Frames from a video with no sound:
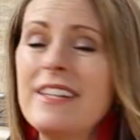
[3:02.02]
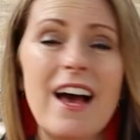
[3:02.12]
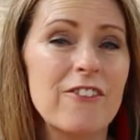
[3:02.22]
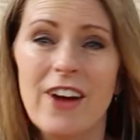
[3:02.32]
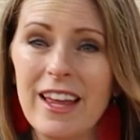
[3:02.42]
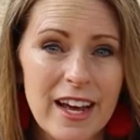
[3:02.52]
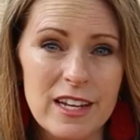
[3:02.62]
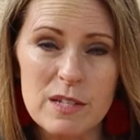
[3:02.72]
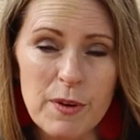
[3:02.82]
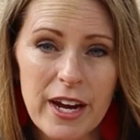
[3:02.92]
downright
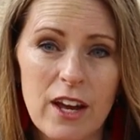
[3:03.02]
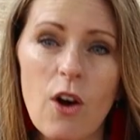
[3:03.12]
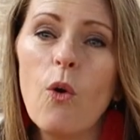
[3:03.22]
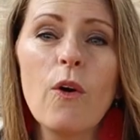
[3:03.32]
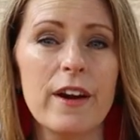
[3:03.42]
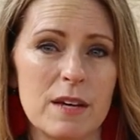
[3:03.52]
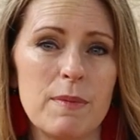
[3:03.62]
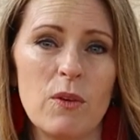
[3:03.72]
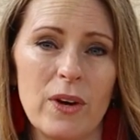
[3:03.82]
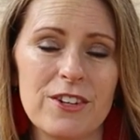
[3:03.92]
like spring, or it could
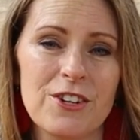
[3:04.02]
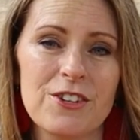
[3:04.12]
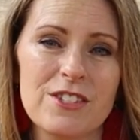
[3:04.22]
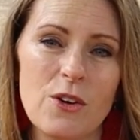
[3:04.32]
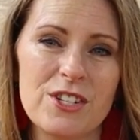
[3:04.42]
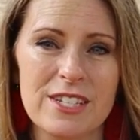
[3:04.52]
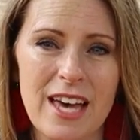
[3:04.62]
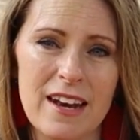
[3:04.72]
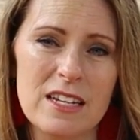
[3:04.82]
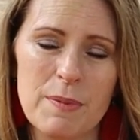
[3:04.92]
be winter, so it just
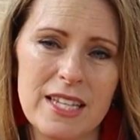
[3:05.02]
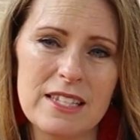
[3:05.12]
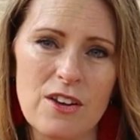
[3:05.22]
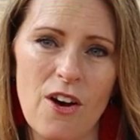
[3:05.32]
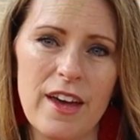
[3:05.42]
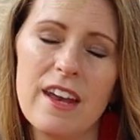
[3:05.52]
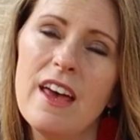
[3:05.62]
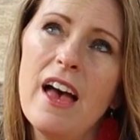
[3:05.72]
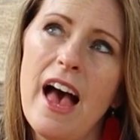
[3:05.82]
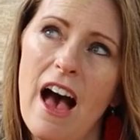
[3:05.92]
kind of depends on
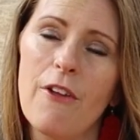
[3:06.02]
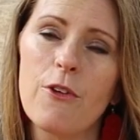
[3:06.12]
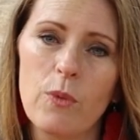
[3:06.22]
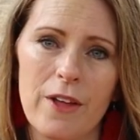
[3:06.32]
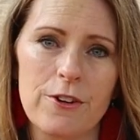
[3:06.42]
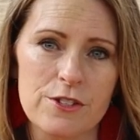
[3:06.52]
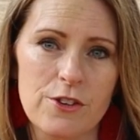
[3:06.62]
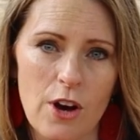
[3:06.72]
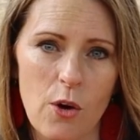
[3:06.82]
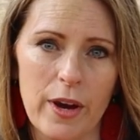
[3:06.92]
how the weather's
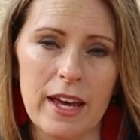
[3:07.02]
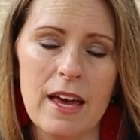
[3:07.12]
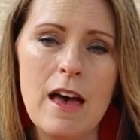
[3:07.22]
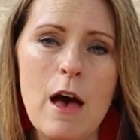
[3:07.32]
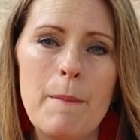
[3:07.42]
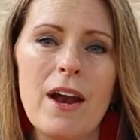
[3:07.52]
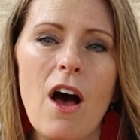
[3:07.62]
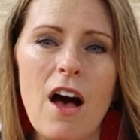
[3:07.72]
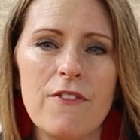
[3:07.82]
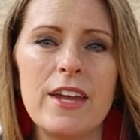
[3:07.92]
going. But
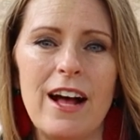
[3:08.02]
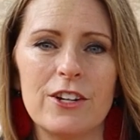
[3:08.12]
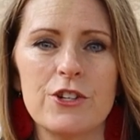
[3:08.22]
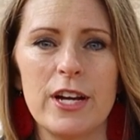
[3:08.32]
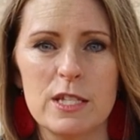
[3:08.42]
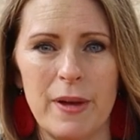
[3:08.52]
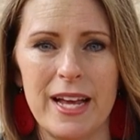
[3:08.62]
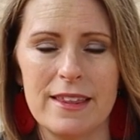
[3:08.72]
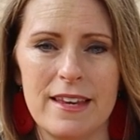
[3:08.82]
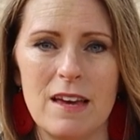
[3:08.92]
often I'll
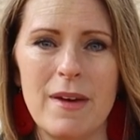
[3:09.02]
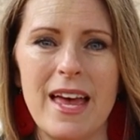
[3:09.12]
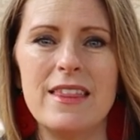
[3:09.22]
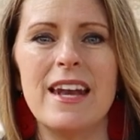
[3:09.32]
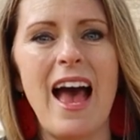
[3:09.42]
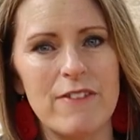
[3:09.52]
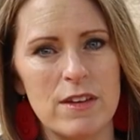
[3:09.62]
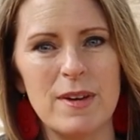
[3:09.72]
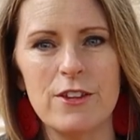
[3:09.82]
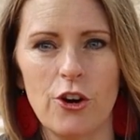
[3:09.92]
transplant them and then have
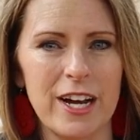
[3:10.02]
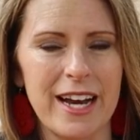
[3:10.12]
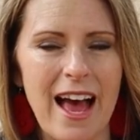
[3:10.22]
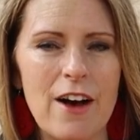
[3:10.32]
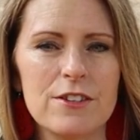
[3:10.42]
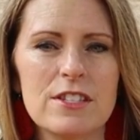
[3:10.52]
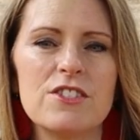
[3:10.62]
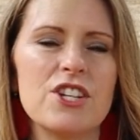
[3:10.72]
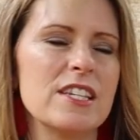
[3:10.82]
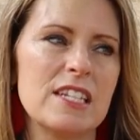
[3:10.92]
them in the greenhouse
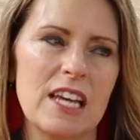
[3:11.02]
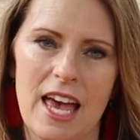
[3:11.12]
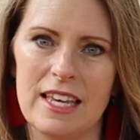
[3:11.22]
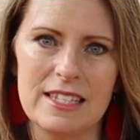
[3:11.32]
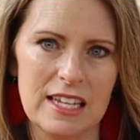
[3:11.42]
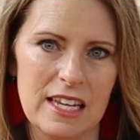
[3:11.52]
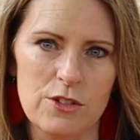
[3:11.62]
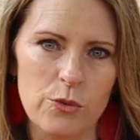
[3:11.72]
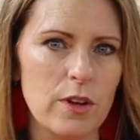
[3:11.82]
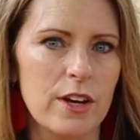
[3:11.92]
just in case it
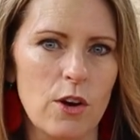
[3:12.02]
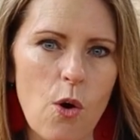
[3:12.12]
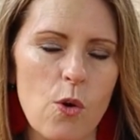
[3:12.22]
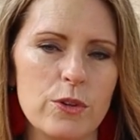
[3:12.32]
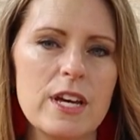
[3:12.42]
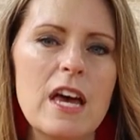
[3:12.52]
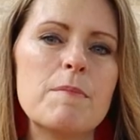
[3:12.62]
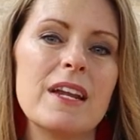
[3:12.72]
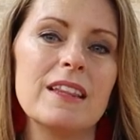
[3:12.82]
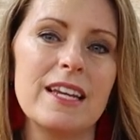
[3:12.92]
gets really cold,
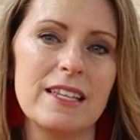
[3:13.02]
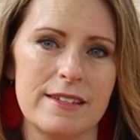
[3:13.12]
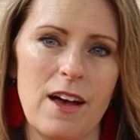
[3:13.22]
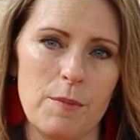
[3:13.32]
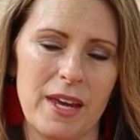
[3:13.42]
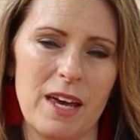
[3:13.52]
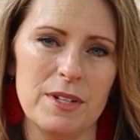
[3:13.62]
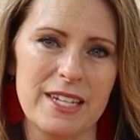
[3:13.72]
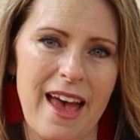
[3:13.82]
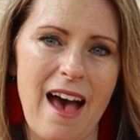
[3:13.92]
but at least I'll be
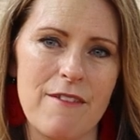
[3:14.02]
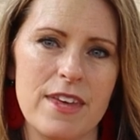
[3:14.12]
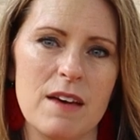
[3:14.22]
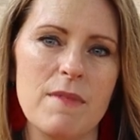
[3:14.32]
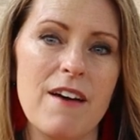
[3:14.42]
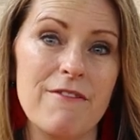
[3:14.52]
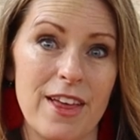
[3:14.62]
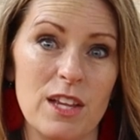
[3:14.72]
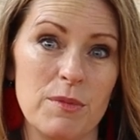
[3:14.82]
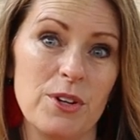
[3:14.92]
able to have them
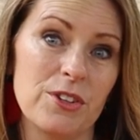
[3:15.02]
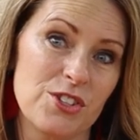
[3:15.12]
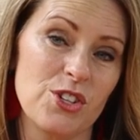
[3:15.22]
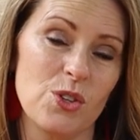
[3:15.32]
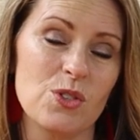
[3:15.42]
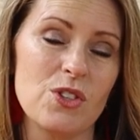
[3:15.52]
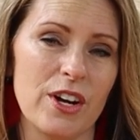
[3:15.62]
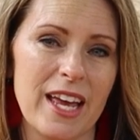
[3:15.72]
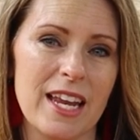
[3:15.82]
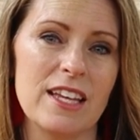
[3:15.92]
available to
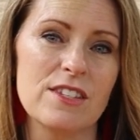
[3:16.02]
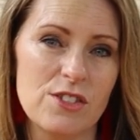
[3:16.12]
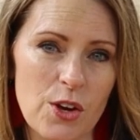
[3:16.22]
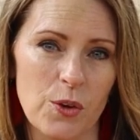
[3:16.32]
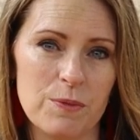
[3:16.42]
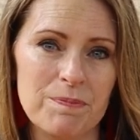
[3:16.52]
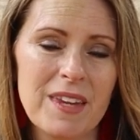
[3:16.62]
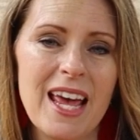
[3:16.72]
start eating soon.